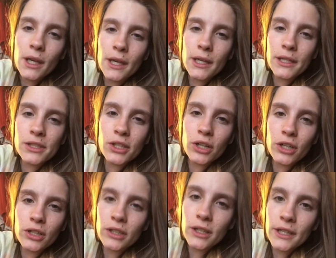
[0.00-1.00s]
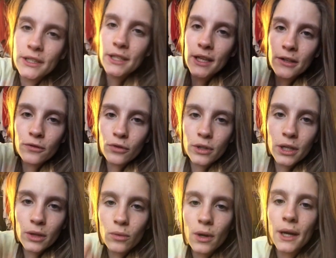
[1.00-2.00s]
It is currently
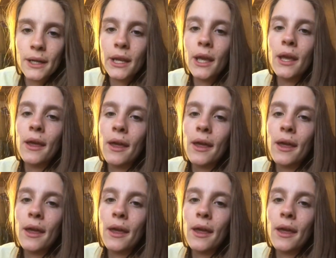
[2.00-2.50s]
1041